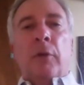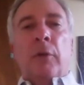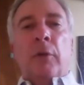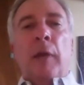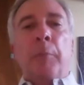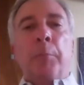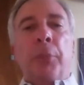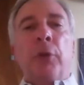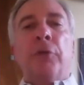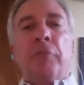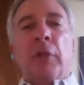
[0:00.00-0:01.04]
and
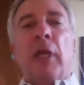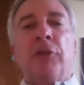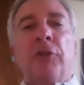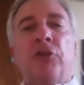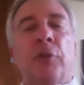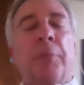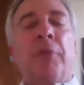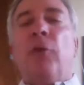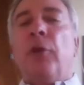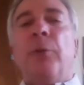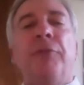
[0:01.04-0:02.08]
build the relationship
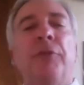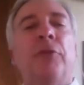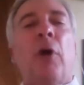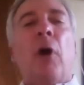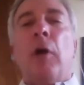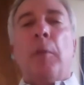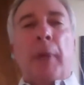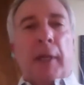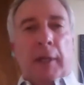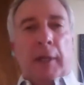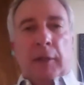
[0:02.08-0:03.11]
before you even talk
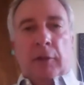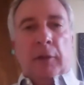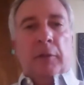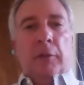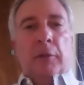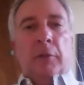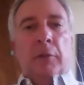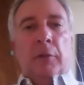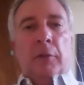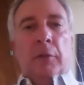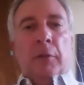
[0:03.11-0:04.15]
about anything.
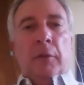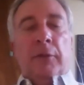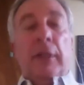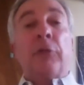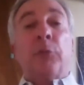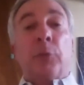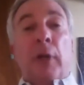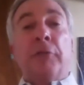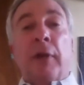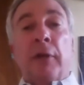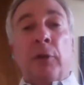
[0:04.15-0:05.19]
That's what I
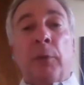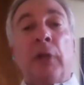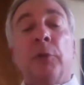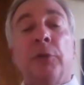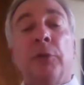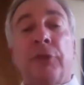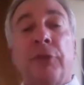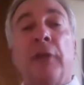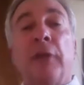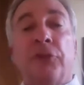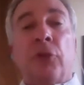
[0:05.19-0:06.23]
try to do, and that's what
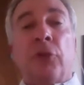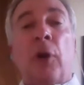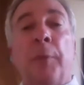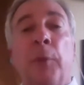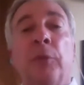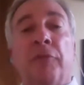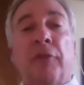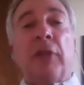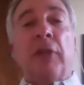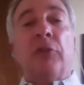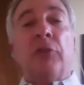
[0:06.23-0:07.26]
Allison has taught me with the
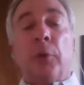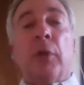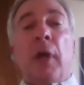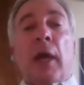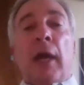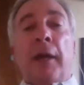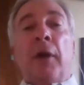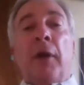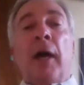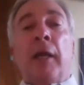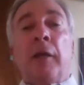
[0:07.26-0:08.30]
Facebook.
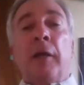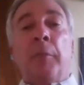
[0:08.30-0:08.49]
And I